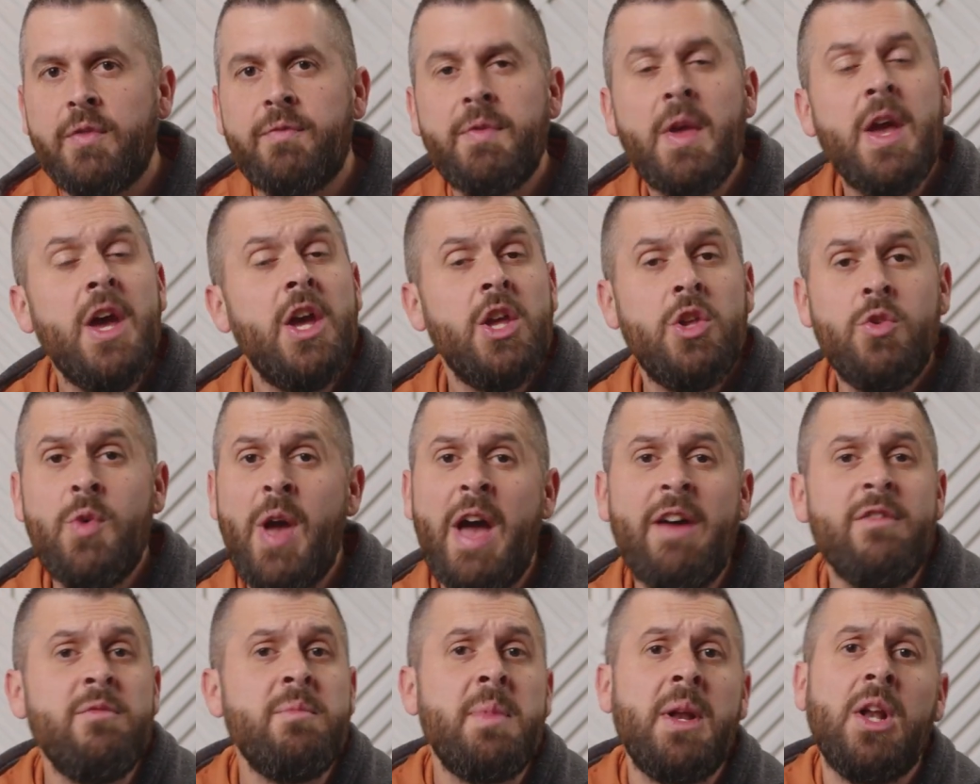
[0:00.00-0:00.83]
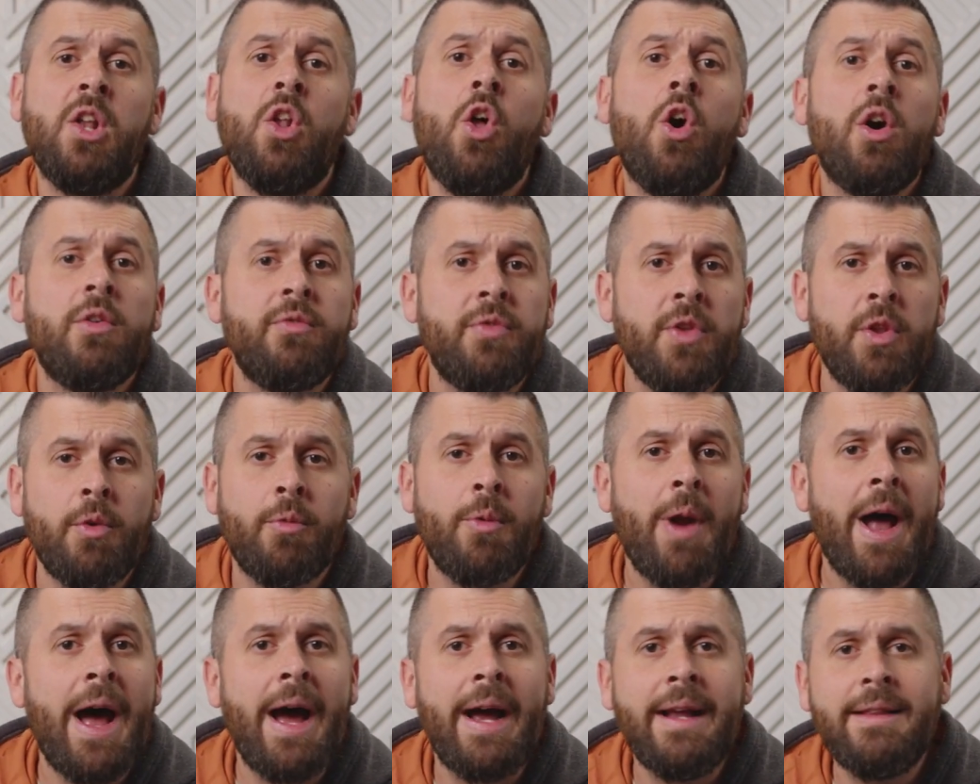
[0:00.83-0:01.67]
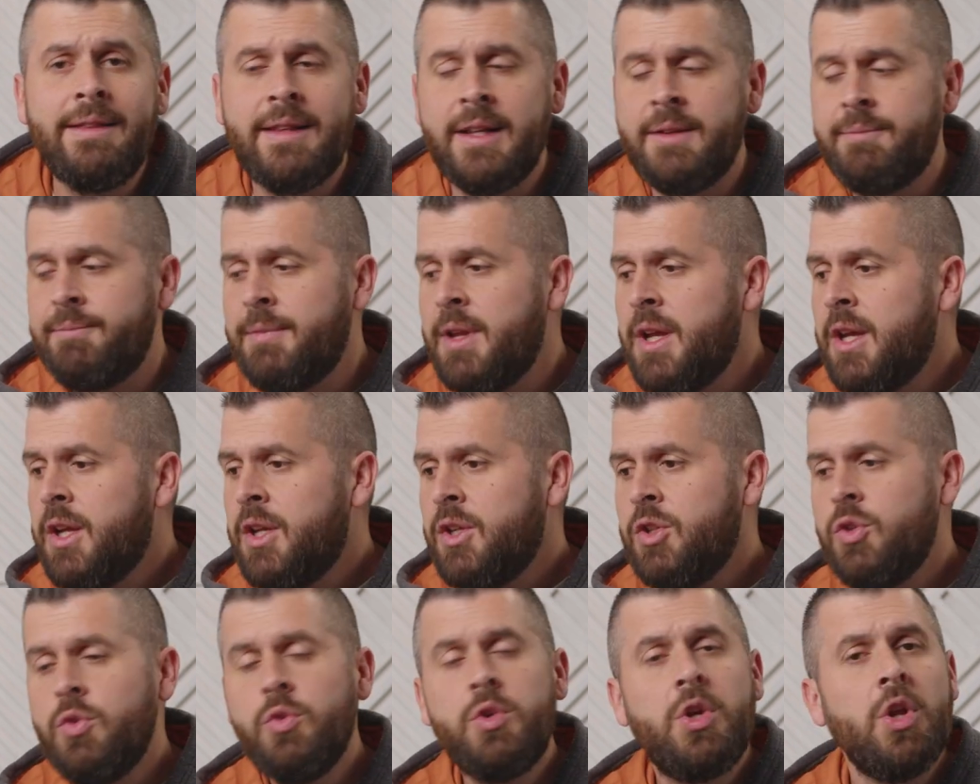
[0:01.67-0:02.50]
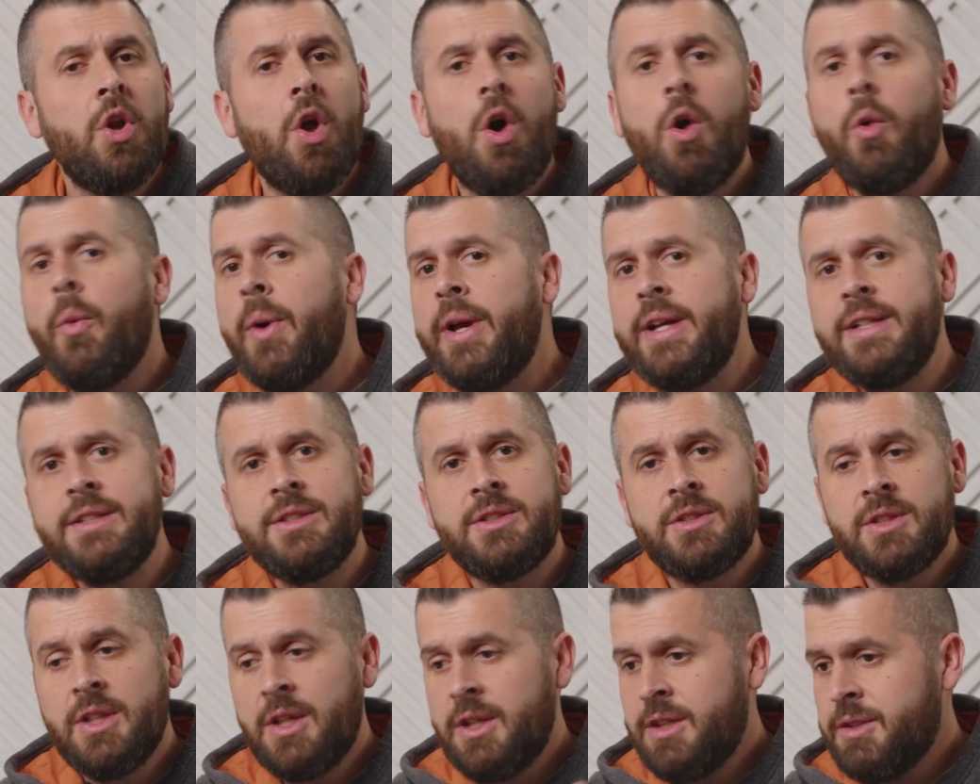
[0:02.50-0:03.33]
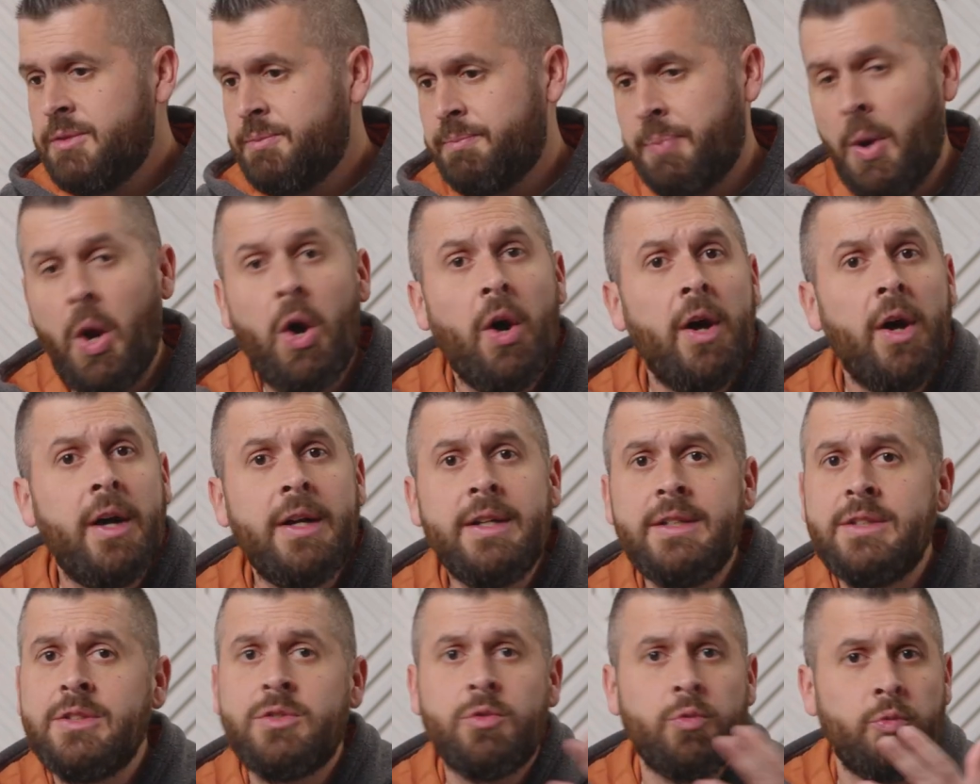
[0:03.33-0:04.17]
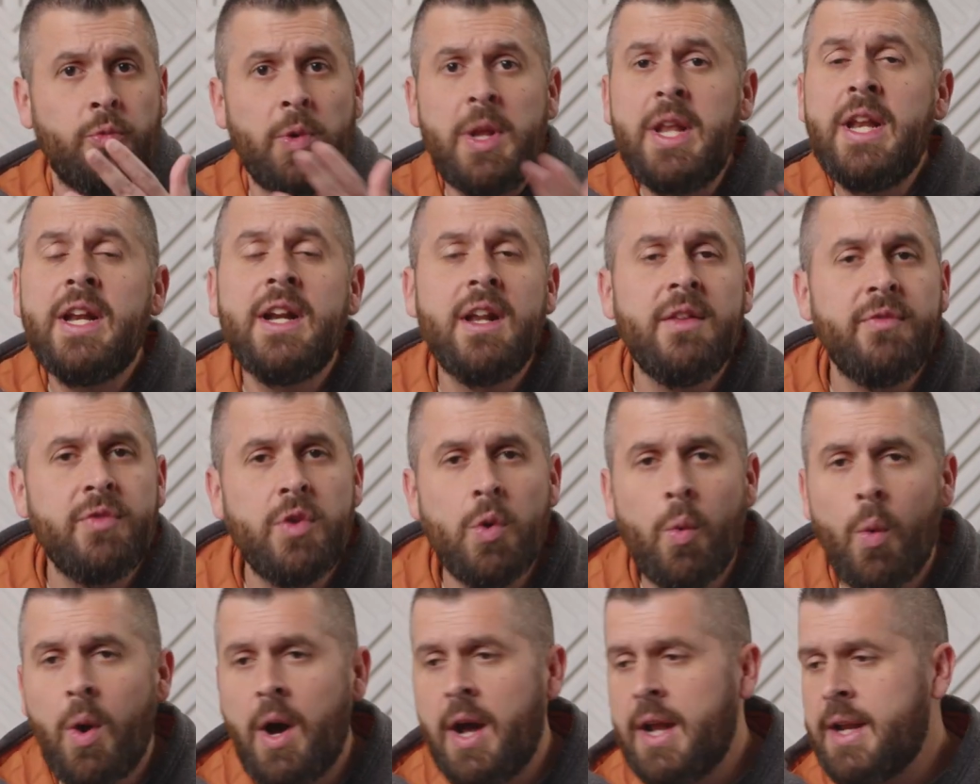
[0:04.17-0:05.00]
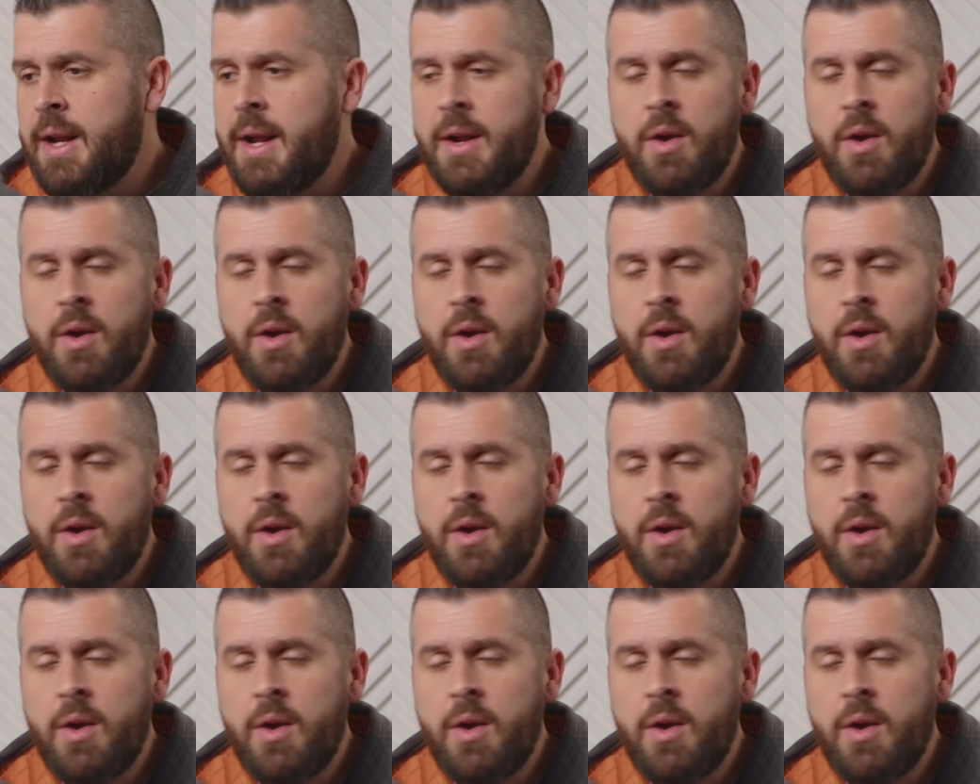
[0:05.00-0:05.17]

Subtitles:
If you haven't been along for the ride, then you could always pause, read it if you want.